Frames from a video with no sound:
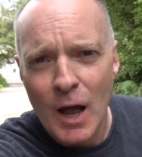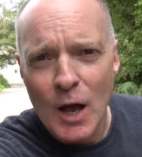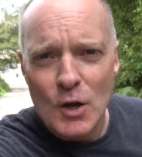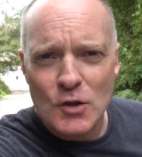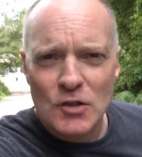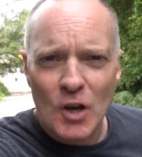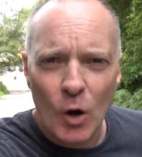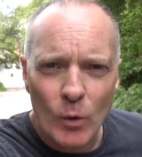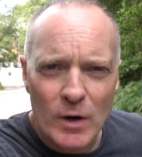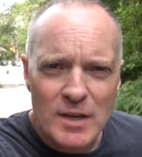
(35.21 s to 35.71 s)

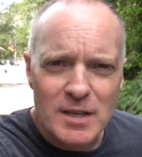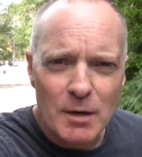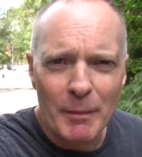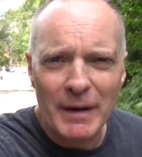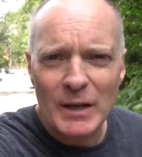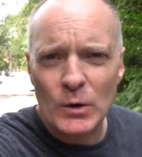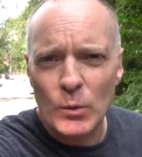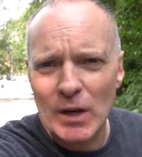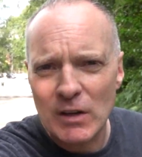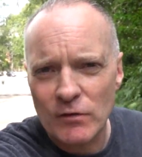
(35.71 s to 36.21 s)
So it's a
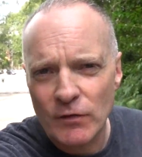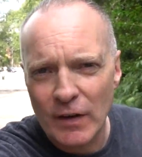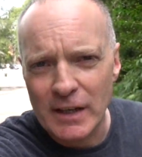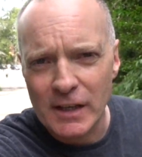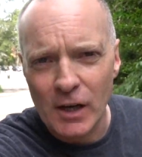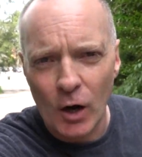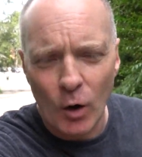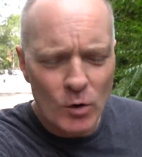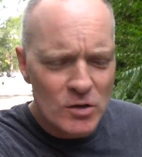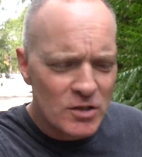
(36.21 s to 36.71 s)
midweek
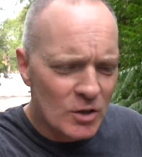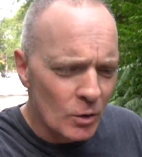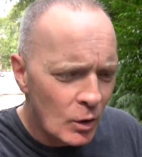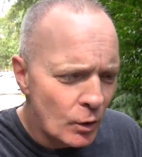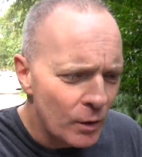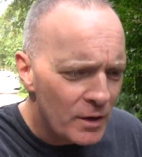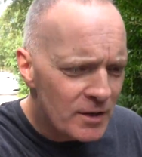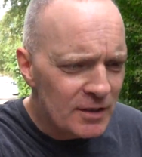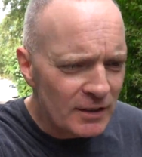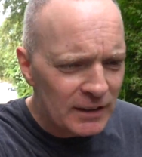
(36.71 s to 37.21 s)
video, so
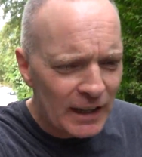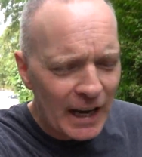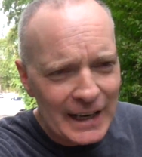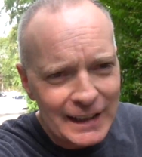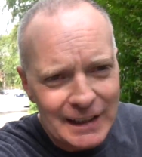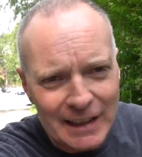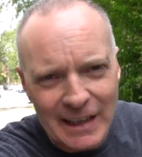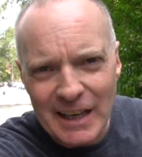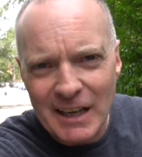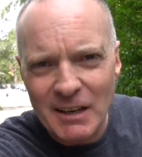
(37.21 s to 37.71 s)
going
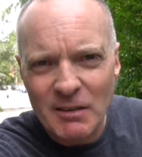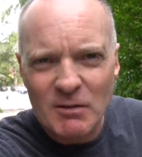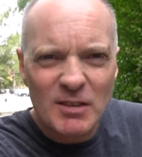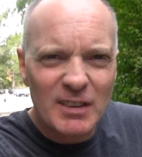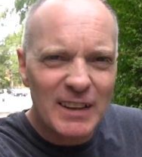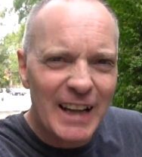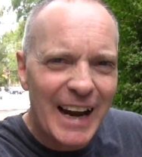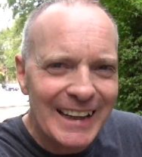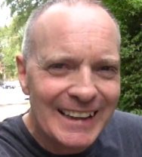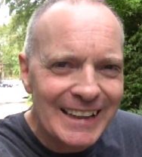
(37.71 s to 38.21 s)
slightly
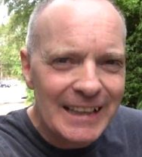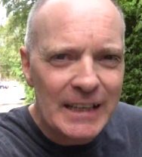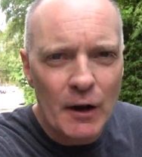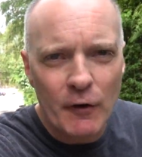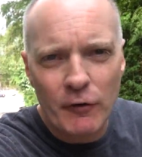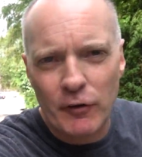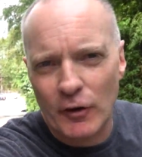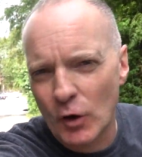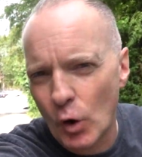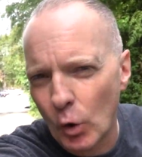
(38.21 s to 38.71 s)

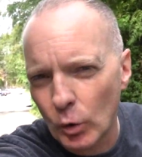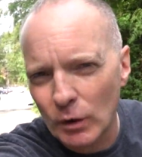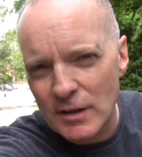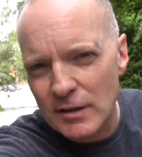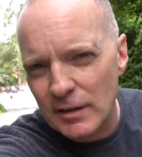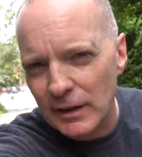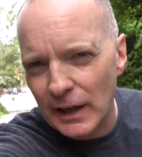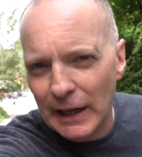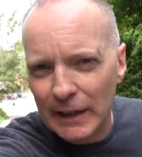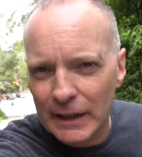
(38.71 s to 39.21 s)
different, only
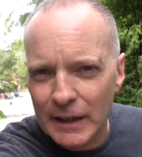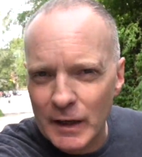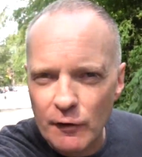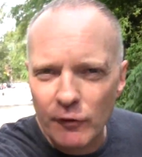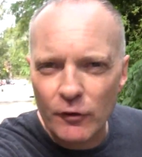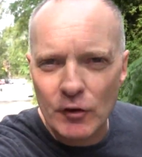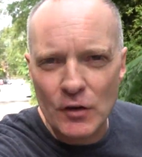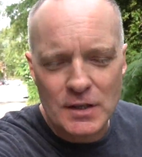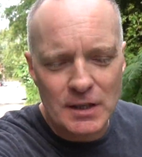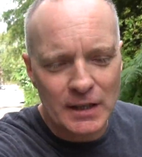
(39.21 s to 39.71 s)
slightly
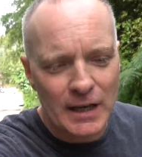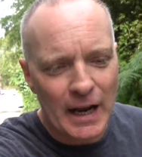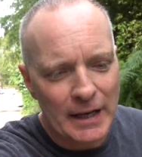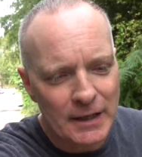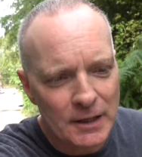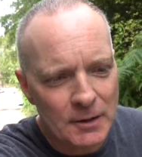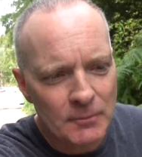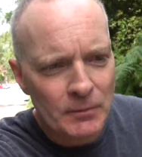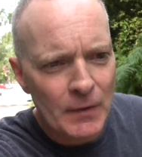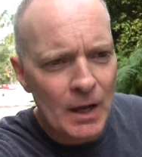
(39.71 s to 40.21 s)
different today.